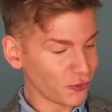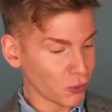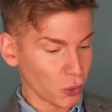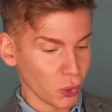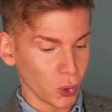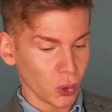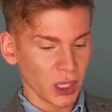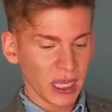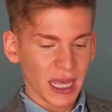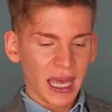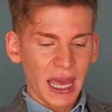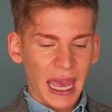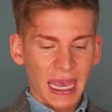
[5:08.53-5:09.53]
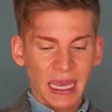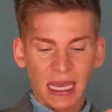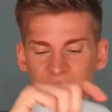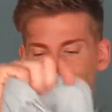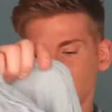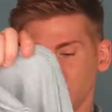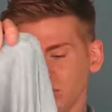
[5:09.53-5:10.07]
for
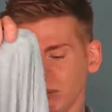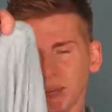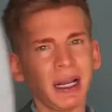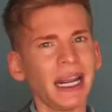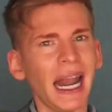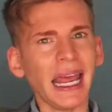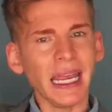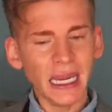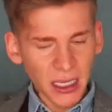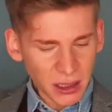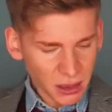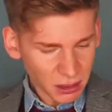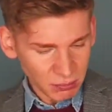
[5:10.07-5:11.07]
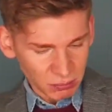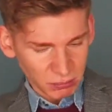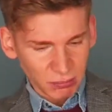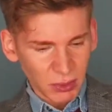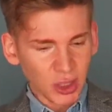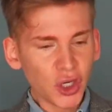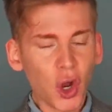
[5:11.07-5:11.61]
a plain
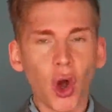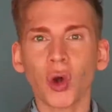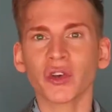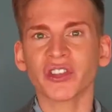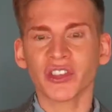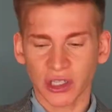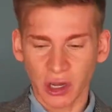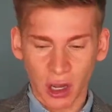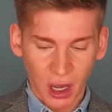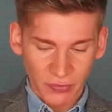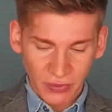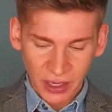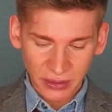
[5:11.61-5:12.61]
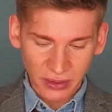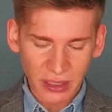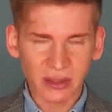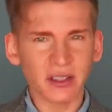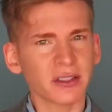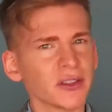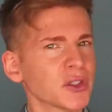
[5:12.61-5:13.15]
long scarf. I
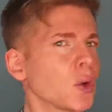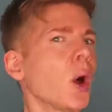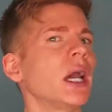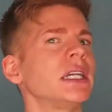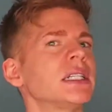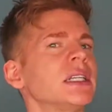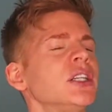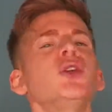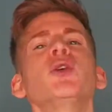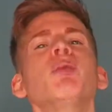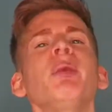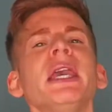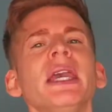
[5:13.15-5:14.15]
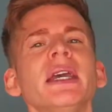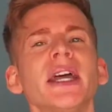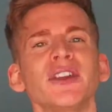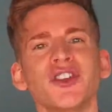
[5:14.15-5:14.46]
think this looks quite European